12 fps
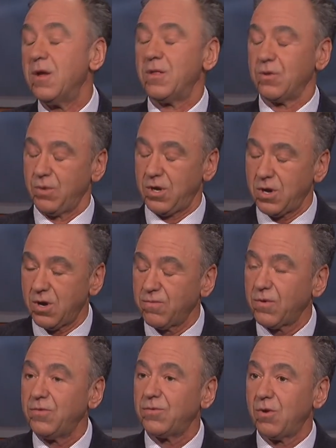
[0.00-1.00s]
The
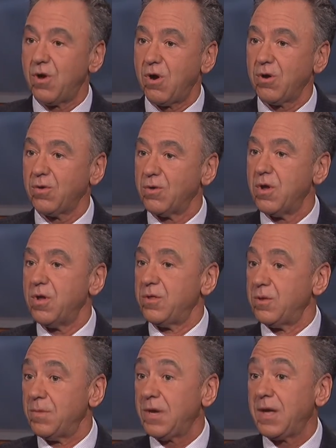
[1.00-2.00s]
recovery's longer.
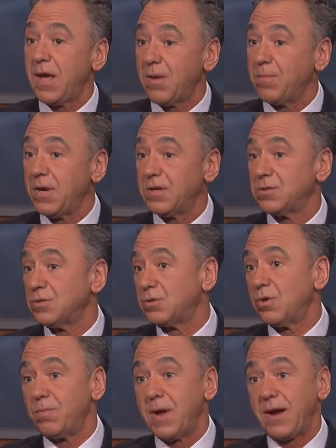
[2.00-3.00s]
The mid-cab patients
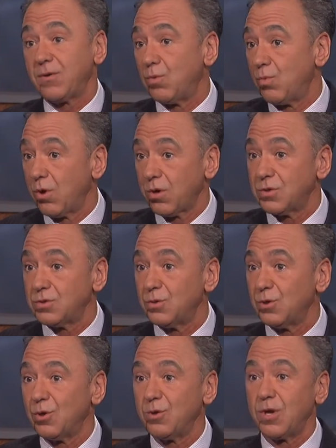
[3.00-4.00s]
go back to work
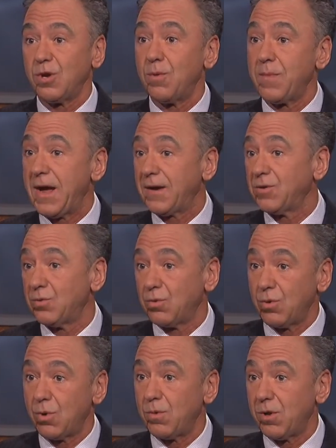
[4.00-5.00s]
sooner. They go back to their
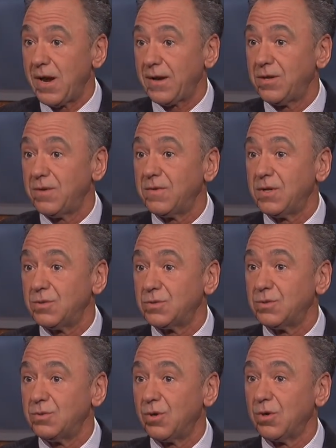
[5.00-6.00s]
normal activities
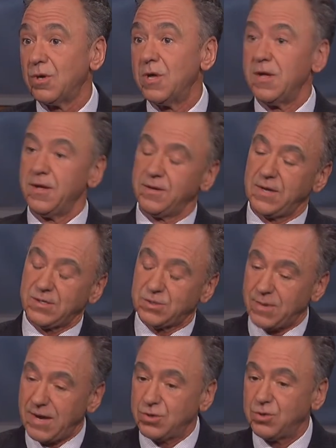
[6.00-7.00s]
sooner takes
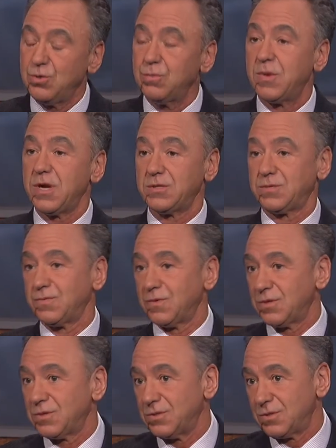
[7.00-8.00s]
about two months for
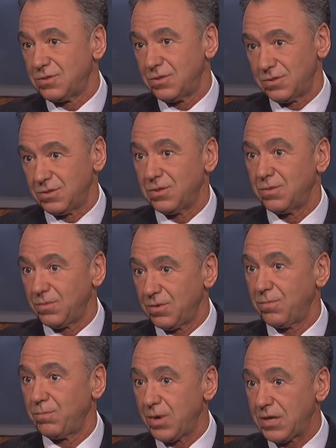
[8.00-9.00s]
this incision, the,
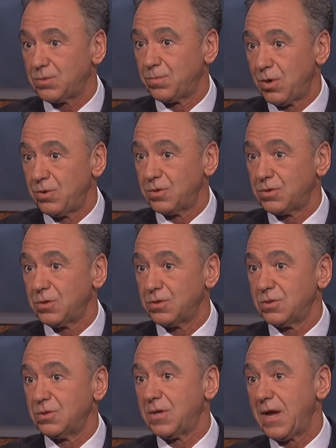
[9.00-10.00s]
the, breastbone
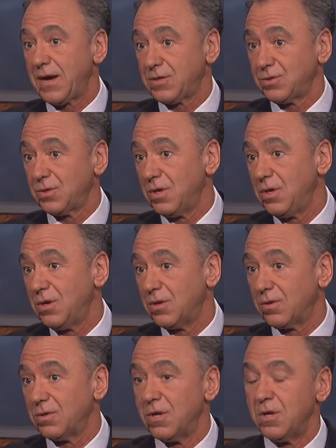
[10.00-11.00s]
incision, to actually
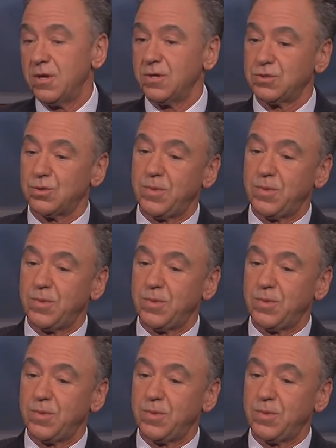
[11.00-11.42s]
heal. So